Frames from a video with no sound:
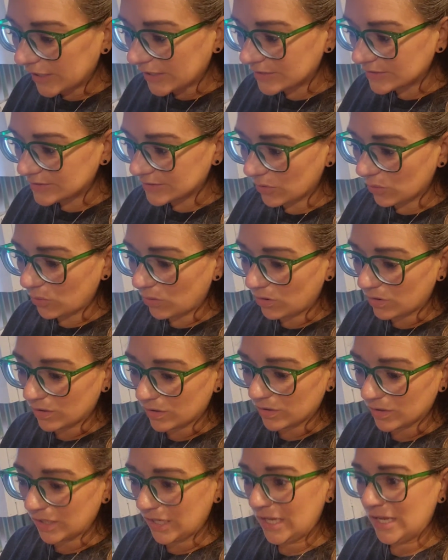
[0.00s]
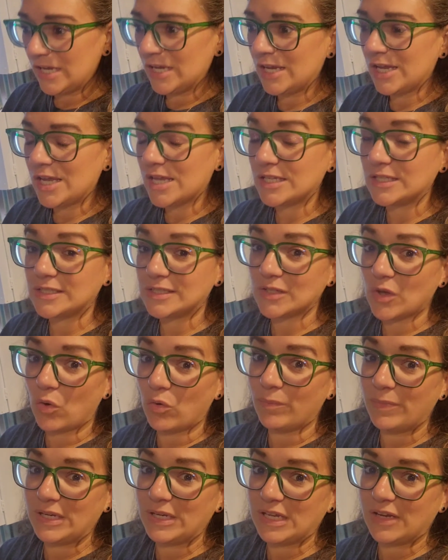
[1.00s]
And so are
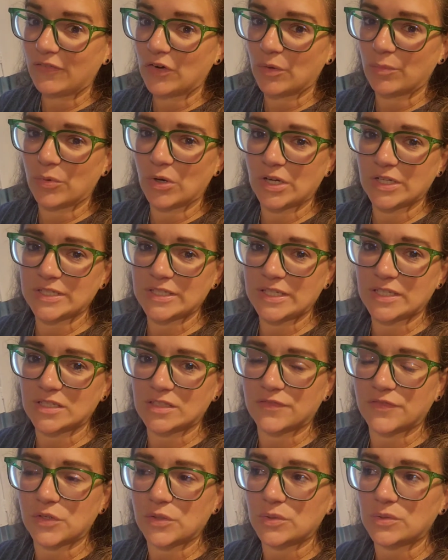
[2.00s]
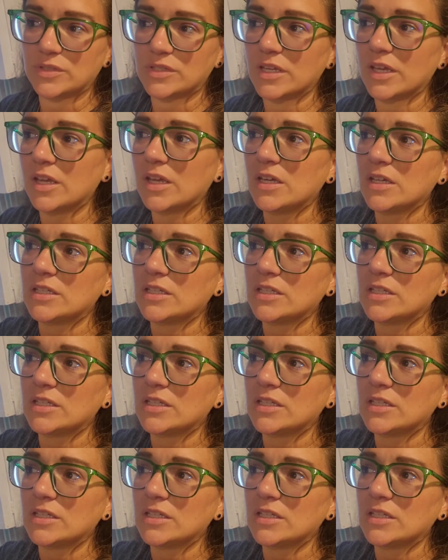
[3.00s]
so many of our processed foods.